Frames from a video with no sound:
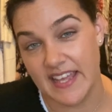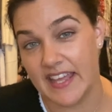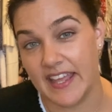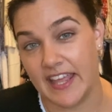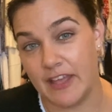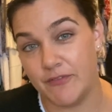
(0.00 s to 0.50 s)

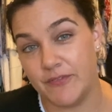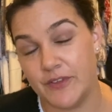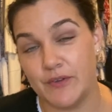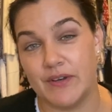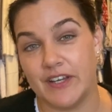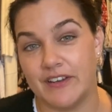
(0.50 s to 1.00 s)
if
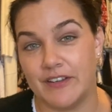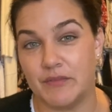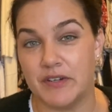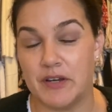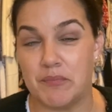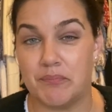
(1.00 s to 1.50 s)
you are going to
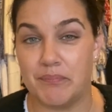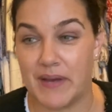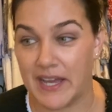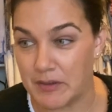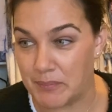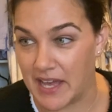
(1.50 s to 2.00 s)
wear a
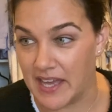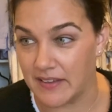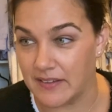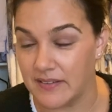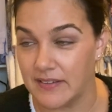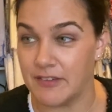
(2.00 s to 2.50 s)
backpack,
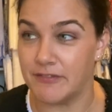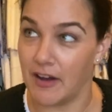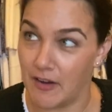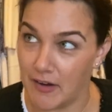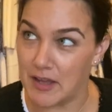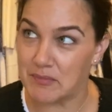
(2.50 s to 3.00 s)
if
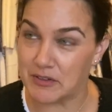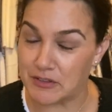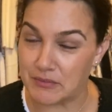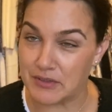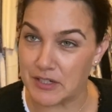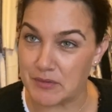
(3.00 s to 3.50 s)
I'm going to
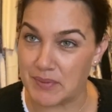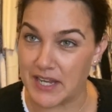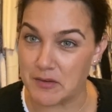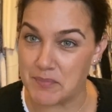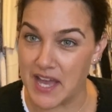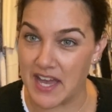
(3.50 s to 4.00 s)
wear a
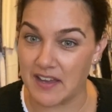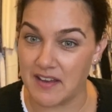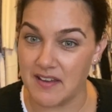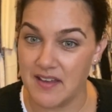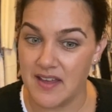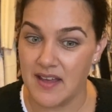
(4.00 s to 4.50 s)
backpack
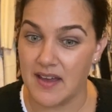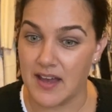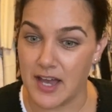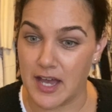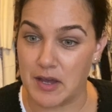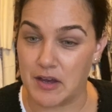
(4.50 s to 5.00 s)

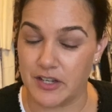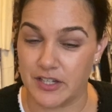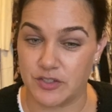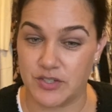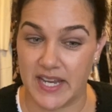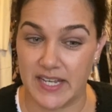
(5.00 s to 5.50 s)
on a
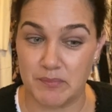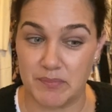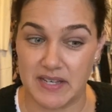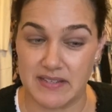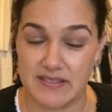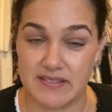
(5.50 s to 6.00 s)
train and
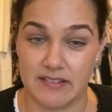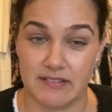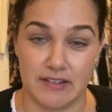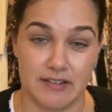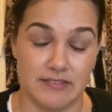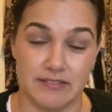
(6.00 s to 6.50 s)
bus,
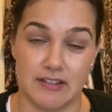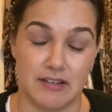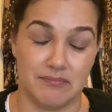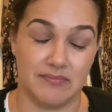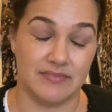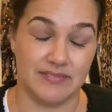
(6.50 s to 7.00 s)

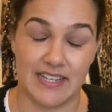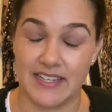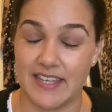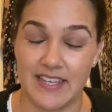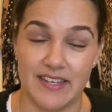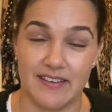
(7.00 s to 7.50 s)
I'm
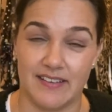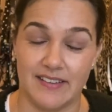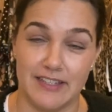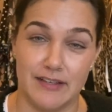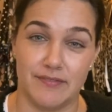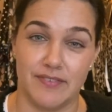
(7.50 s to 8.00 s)
lucky. I
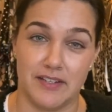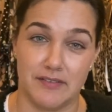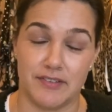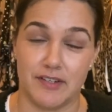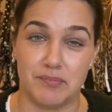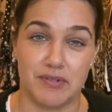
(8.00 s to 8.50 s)
live in a
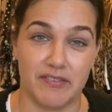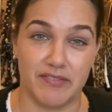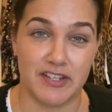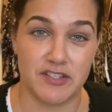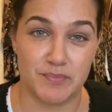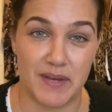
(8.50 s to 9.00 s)
very
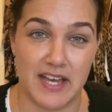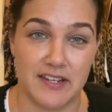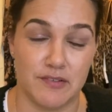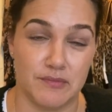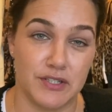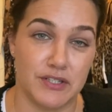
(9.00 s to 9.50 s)
privileged part of
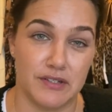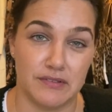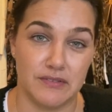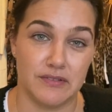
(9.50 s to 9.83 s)
the world